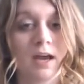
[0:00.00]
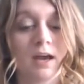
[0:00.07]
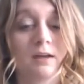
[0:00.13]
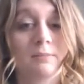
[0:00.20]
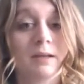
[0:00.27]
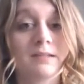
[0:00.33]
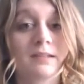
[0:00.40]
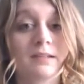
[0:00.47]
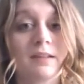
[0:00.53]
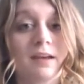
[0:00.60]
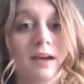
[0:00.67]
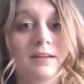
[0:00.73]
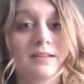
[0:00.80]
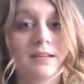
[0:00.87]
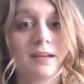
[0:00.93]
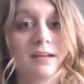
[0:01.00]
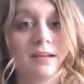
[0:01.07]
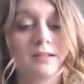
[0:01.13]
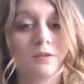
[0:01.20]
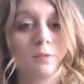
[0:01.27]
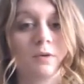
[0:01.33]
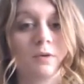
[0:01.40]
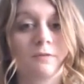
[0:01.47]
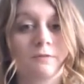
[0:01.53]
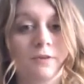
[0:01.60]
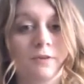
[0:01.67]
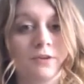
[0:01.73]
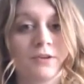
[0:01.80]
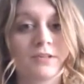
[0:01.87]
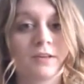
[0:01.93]
And basically the idea is you want to
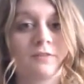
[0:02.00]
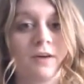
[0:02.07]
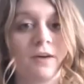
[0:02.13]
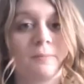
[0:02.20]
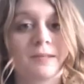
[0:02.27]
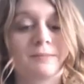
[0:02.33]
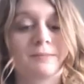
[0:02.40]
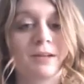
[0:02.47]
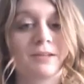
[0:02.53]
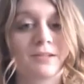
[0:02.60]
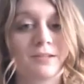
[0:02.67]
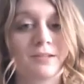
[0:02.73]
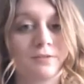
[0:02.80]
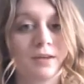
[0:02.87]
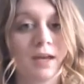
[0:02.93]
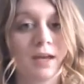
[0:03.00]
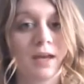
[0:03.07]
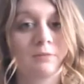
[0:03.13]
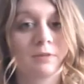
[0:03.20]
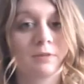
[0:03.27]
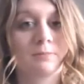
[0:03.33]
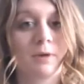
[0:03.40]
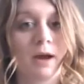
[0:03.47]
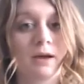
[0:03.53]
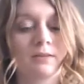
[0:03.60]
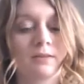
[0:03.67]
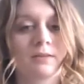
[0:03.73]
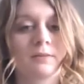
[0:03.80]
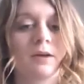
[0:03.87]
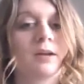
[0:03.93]
fill yourself up as much as you can with
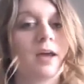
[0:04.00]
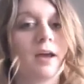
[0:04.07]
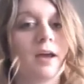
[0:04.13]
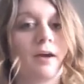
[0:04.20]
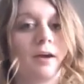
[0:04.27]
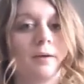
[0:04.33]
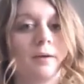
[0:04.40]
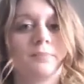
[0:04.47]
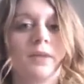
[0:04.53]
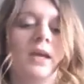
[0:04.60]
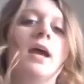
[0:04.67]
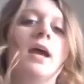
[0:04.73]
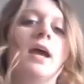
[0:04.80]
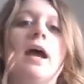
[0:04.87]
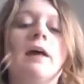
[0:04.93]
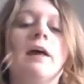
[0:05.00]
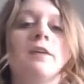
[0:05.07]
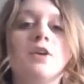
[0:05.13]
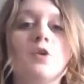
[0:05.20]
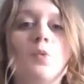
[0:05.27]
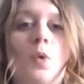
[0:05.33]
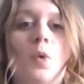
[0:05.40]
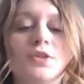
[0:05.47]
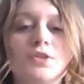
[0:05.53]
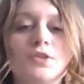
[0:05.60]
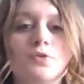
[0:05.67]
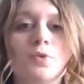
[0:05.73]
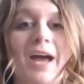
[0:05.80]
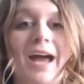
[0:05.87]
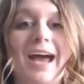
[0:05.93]
breath and air, and then you want
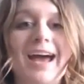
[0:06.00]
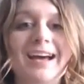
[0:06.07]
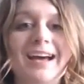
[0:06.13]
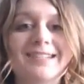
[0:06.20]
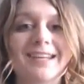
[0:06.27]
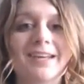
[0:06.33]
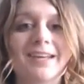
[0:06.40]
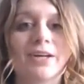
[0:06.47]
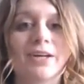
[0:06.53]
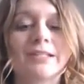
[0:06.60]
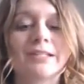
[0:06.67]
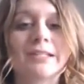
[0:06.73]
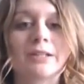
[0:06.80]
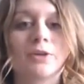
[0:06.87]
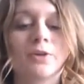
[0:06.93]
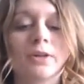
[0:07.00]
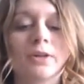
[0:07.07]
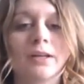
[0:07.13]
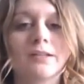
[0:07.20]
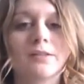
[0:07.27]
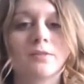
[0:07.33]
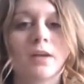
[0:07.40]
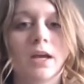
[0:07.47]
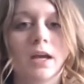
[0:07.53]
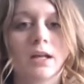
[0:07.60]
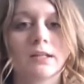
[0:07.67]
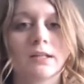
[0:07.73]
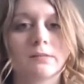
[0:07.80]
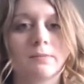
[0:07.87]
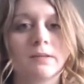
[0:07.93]
to exhale as slowly as you
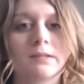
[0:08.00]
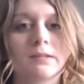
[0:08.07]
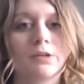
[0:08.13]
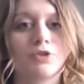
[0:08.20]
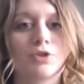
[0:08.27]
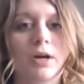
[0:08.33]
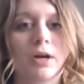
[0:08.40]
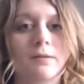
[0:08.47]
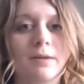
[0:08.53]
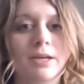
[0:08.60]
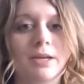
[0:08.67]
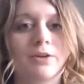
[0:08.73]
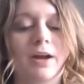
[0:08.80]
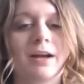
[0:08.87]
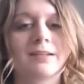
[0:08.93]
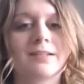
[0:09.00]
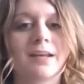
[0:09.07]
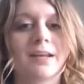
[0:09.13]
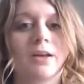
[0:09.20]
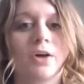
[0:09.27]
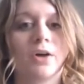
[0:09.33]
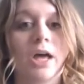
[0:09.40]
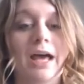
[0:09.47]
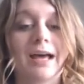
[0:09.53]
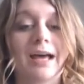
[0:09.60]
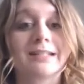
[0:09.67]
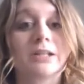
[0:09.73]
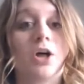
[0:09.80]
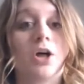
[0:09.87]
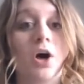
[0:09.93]
can. So basically you're trying to make your exhale
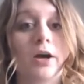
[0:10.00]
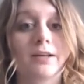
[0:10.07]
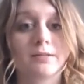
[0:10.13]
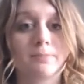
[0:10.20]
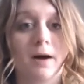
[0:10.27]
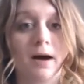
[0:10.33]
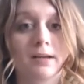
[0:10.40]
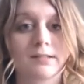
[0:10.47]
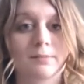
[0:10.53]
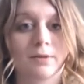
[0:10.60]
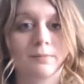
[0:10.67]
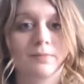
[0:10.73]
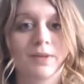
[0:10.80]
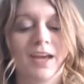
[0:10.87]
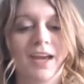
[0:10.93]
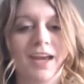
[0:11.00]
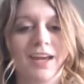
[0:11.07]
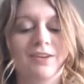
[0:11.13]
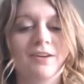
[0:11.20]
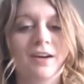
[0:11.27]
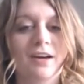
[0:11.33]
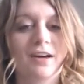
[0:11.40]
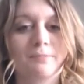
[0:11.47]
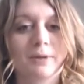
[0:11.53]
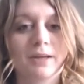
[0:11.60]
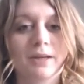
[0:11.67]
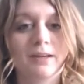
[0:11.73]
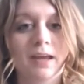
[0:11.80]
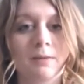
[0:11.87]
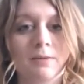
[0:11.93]
as long as possible. And you can kind of play
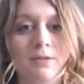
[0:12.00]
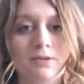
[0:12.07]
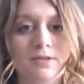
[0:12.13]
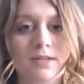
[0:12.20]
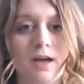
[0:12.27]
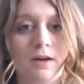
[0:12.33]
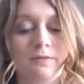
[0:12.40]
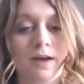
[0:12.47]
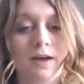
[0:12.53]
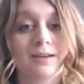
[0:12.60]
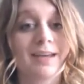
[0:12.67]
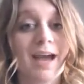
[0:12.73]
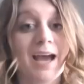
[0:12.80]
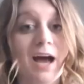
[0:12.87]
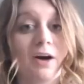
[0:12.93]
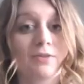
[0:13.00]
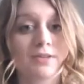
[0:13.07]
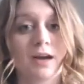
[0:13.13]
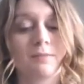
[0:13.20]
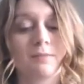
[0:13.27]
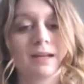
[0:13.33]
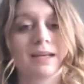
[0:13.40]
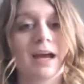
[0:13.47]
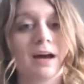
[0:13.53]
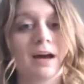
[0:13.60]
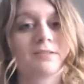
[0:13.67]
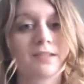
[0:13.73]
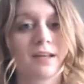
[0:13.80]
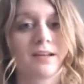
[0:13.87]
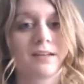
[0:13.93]
a game with yourself and count how many
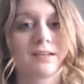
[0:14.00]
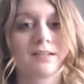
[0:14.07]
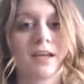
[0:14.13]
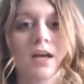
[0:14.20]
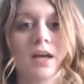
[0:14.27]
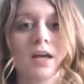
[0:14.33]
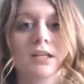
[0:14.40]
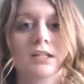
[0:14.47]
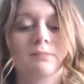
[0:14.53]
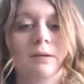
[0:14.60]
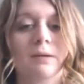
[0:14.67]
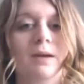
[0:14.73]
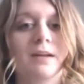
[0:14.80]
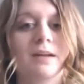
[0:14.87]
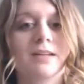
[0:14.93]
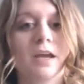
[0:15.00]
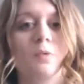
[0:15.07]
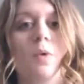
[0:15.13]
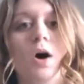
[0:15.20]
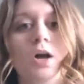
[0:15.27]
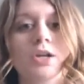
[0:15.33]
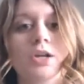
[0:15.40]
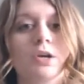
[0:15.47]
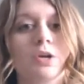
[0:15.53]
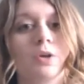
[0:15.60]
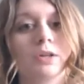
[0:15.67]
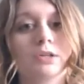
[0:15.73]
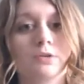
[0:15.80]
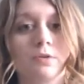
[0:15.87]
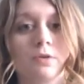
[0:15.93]
counts that is. So maybe on day 1 you can
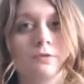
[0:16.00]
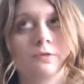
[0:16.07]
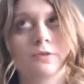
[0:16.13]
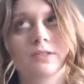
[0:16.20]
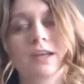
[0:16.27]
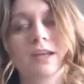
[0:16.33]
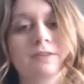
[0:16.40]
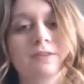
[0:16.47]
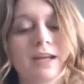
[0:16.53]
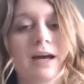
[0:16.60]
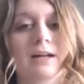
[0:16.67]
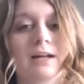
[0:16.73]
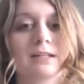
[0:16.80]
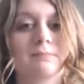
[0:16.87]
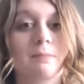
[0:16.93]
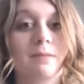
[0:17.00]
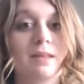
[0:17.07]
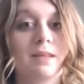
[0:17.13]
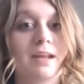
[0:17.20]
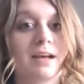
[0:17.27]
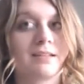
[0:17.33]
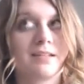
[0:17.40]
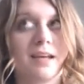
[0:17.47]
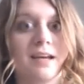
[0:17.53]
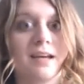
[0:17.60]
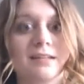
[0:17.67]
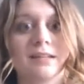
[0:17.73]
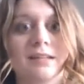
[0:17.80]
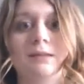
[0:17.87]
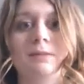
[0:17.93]
only do it for 7 counts. Maybe the next day
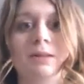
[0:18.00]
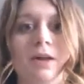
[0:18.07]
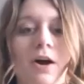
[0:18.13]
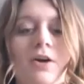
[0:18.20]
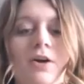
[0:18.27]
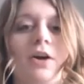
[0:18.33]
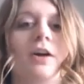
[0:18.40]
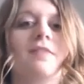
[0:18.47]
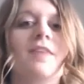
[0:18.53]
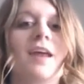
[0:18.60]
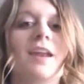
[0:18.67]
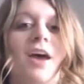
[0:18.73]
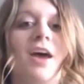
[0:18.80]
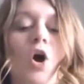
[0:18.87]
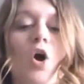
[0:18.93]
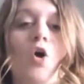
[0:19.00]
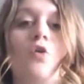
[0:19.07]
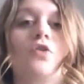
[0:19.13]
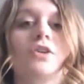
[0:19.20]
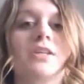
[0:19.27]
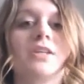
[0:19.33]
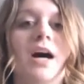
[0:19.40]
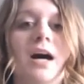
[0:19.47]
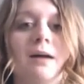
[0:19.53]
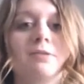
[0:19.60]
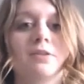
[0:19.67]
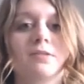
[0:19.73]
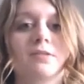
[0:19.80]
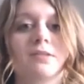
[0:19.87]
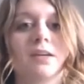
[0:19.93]
it's a little bit longer. And then over time
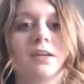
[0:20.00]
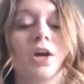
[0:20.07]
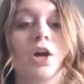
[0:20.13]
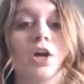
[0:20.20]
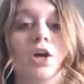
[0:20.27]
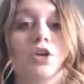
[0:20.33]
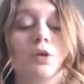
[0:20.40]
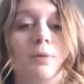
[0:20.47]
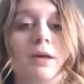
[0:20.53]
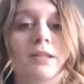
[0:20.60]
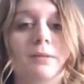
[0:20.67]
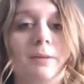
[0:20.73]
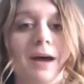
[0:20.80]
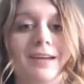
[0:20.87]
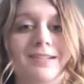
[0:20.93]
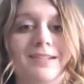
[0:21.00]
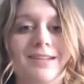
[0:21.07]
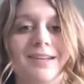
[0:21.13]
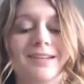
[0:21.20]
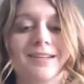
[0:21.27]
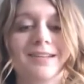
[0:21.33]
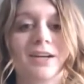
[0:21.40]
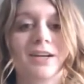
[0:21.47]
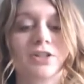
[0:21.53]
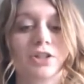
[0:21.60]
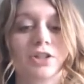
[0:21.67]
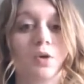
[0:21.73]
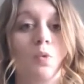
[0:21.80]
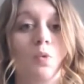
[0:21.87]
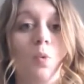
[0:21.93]
you'll see your breath capacity is
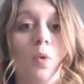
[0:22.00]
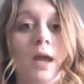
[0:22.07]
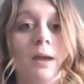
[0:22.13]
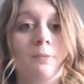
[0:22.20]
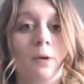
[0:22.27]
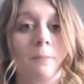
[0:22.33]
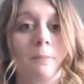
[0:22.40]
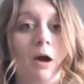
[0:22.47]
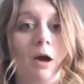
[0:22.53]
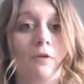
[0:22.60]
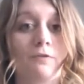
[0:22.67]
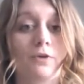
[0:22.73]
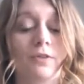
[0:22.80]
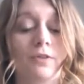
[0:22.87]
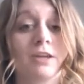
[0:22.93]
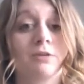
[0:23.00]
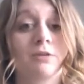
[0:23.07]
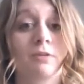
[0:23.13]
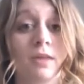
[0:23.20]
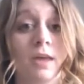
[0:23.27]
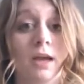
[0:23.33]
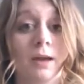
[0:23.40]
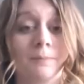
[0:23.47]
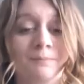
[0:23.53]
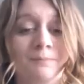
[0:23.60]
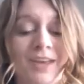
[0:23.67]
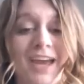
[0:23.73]
actually way more powerful than you think.